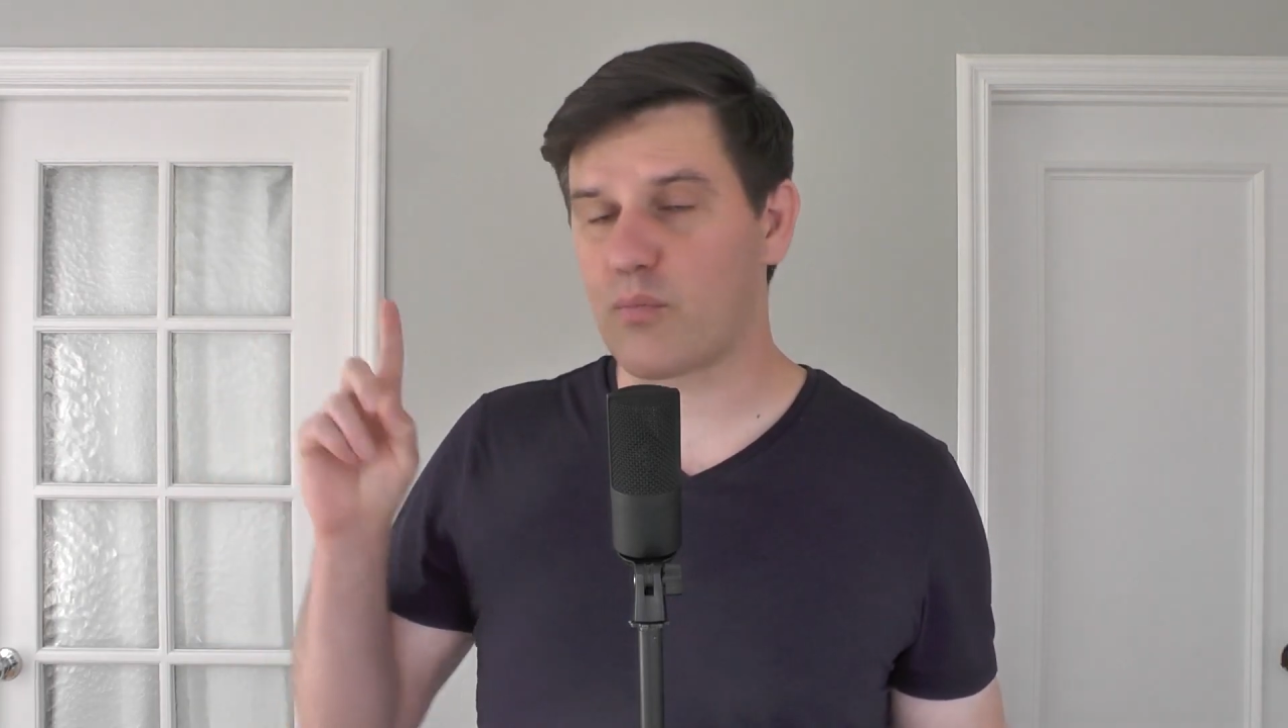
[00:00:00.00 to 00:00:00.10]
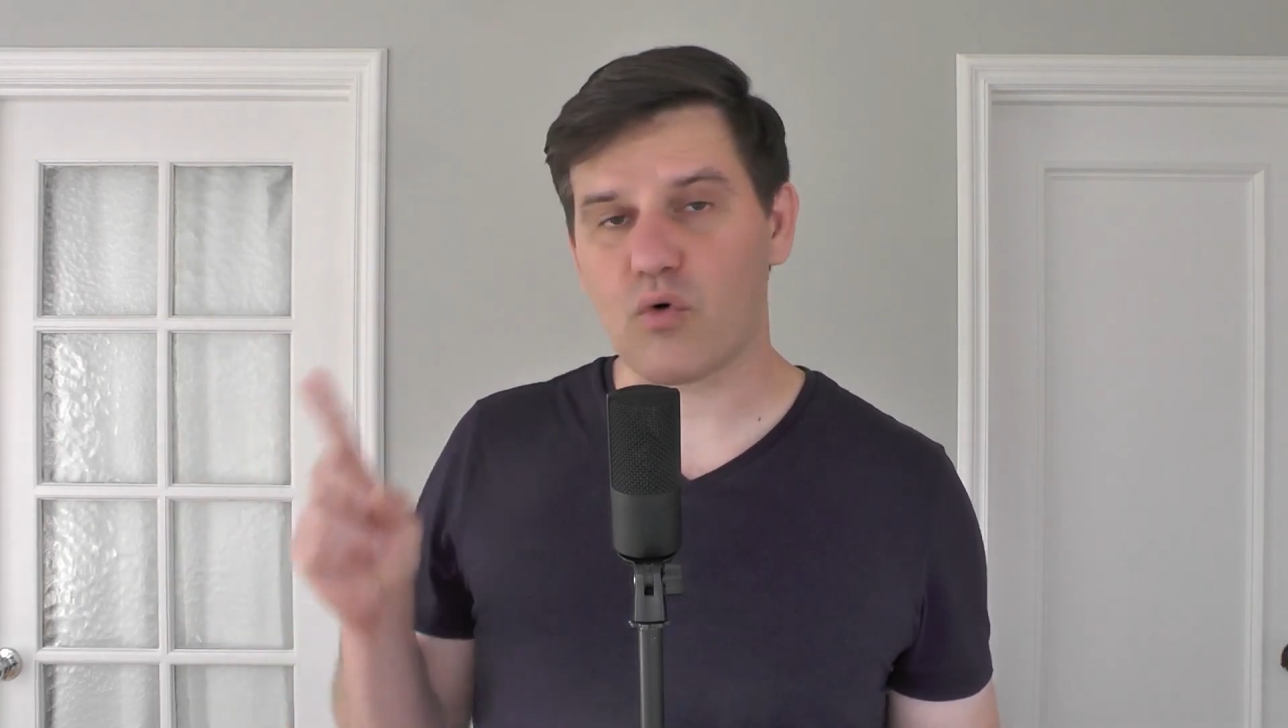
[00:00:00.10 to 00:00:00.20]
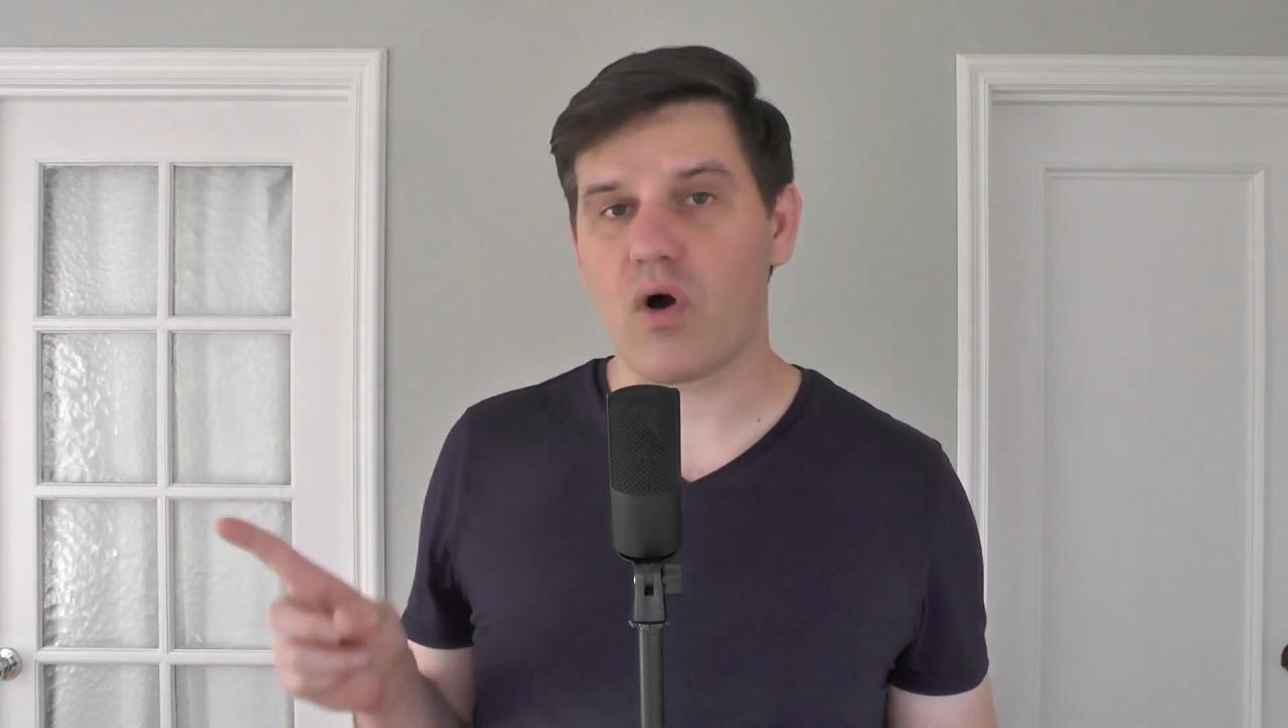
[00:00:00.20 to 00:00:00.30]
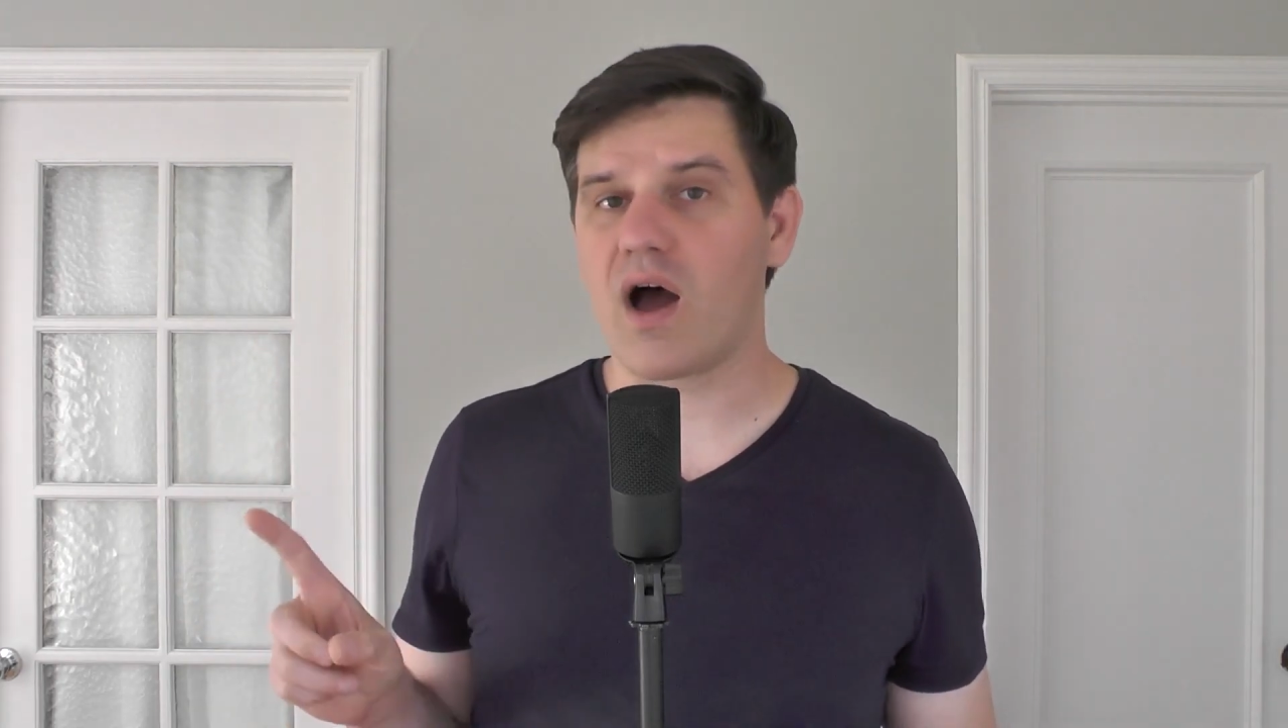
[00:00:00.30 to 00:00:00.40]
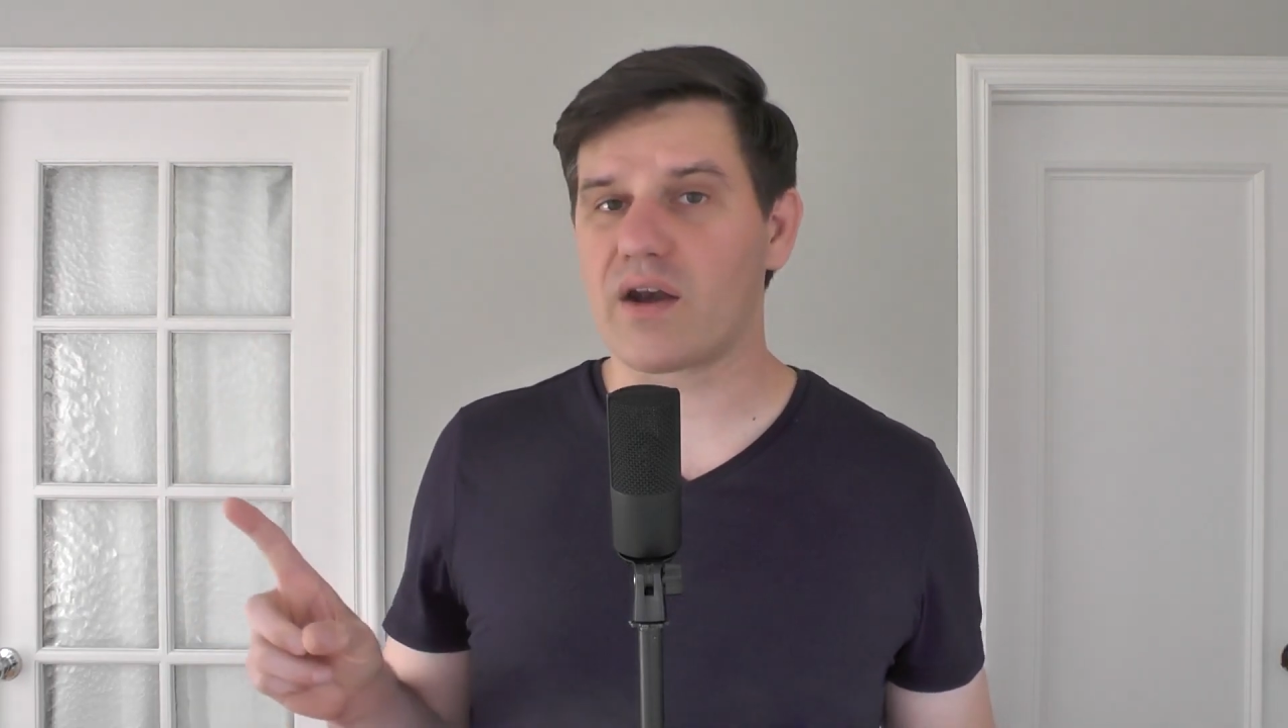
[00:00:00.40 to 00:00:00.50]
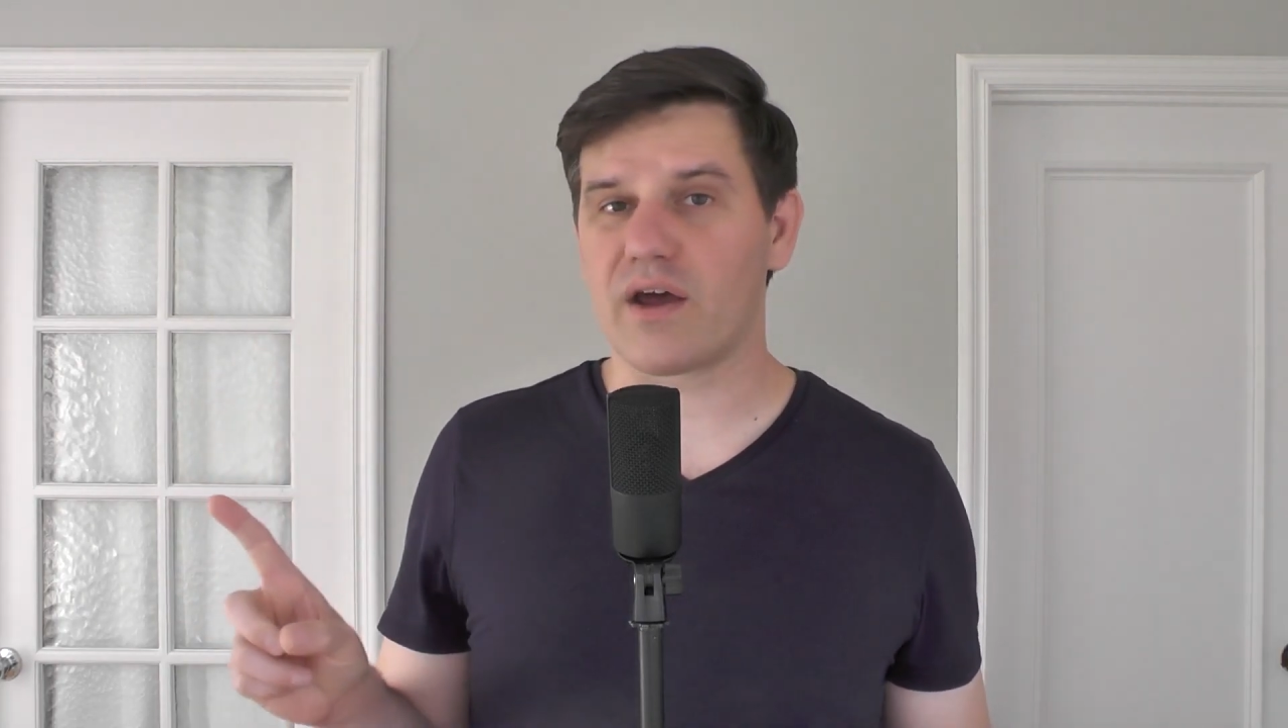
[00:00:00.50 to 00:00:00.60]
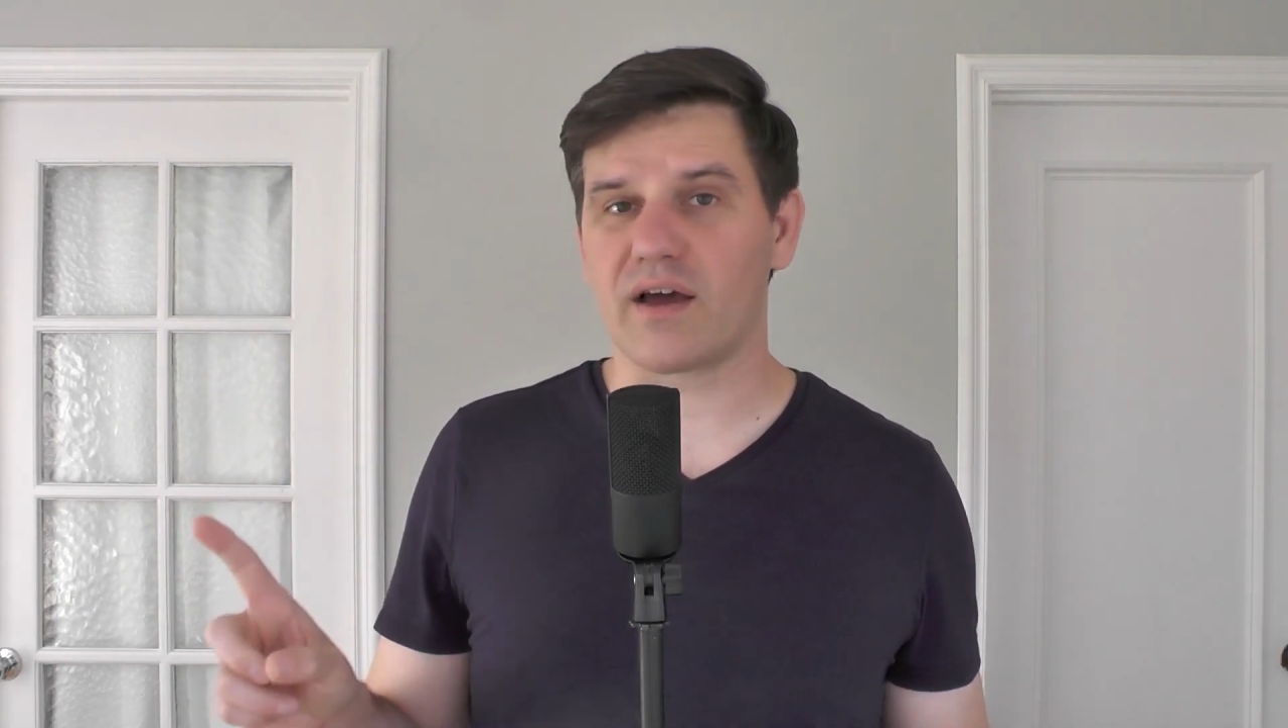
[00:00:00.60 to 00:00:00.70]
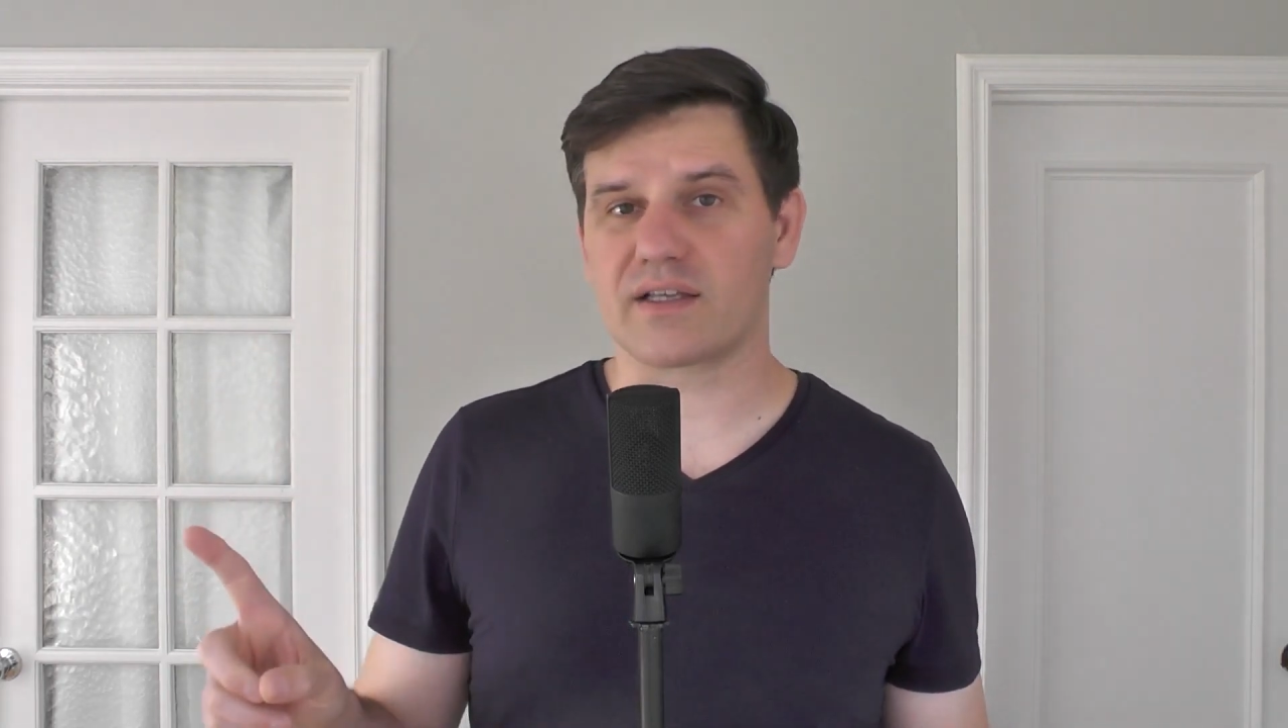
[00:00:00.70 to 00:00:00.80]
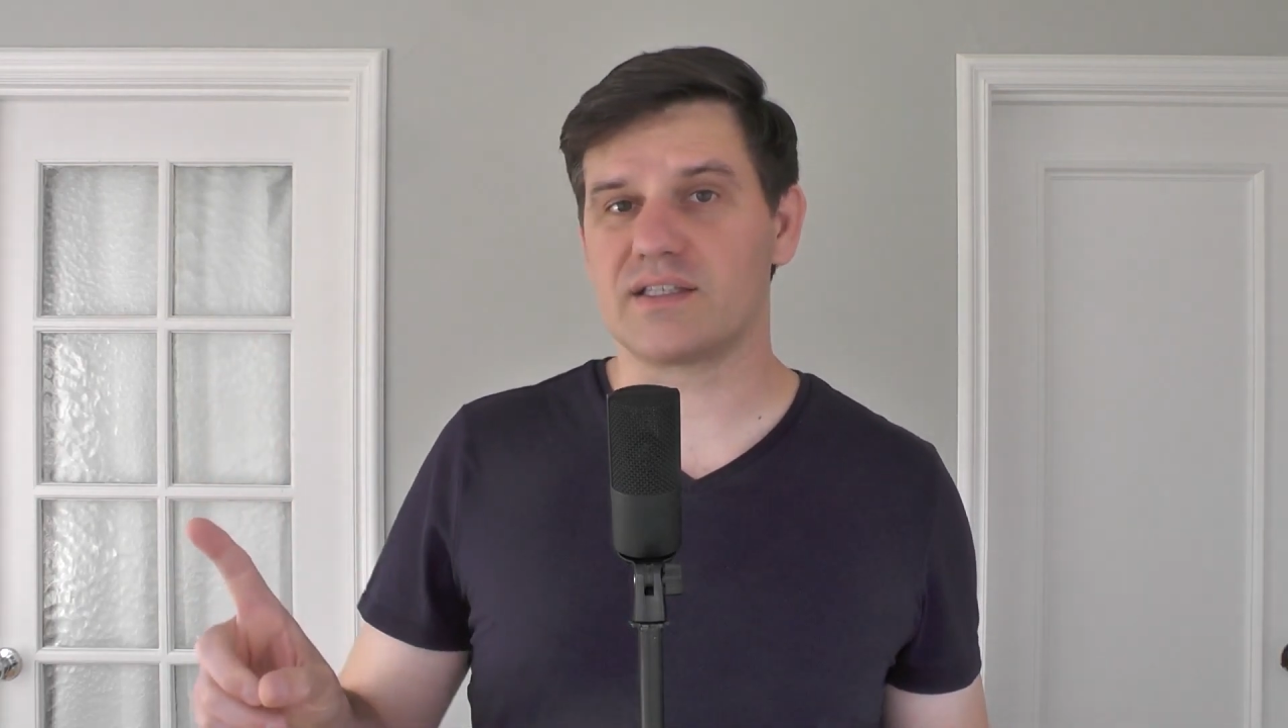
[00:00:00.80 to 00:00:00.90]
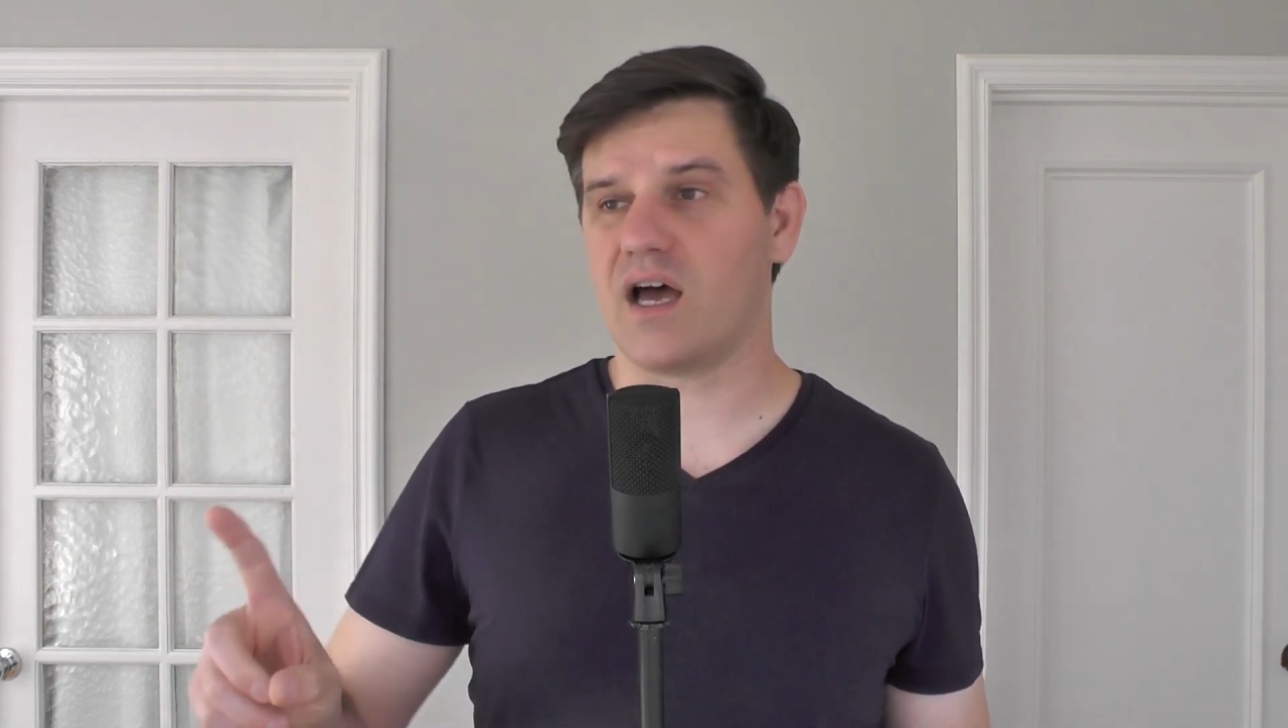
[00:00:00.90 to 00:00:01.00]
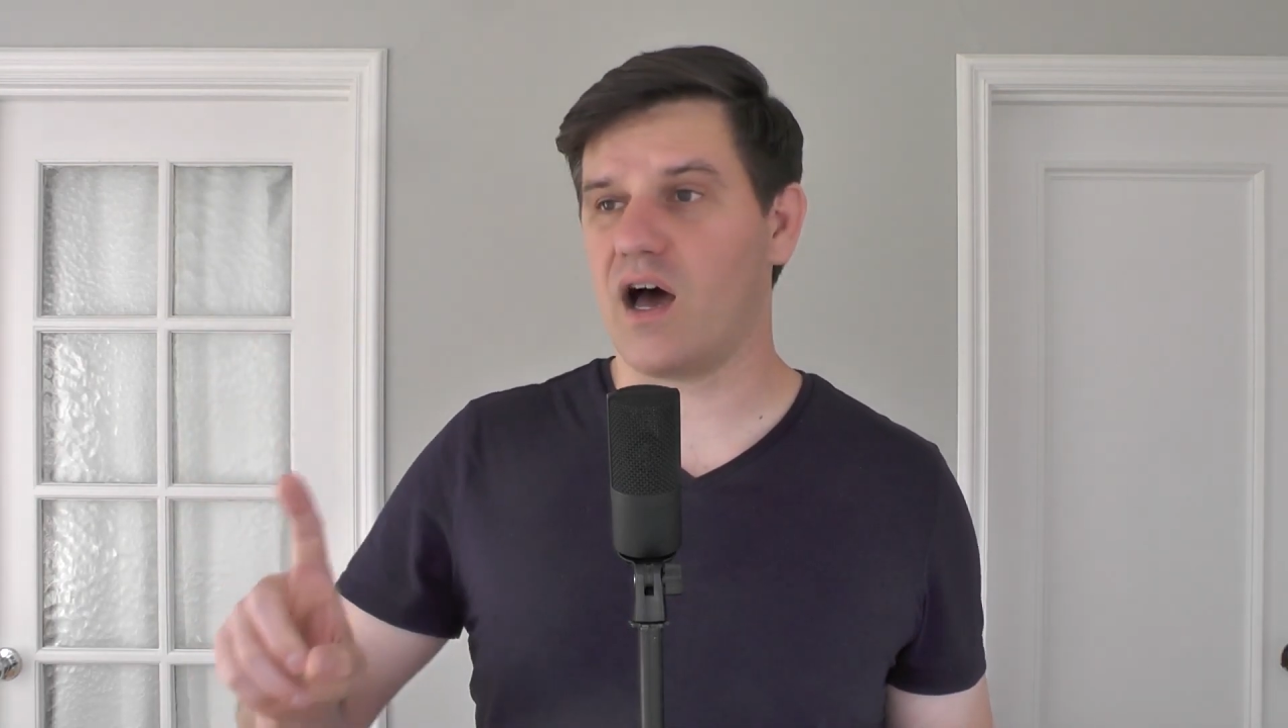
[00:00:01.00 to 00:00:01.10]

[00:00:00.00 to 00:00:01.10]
product